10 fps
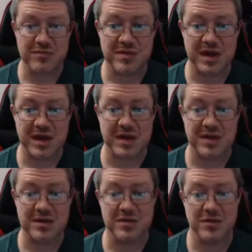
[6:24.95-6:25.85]

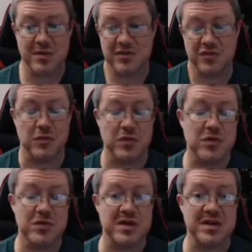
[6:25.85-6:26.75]
and the rest of the
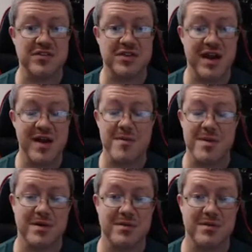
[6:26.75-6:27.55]
world he doesn't care about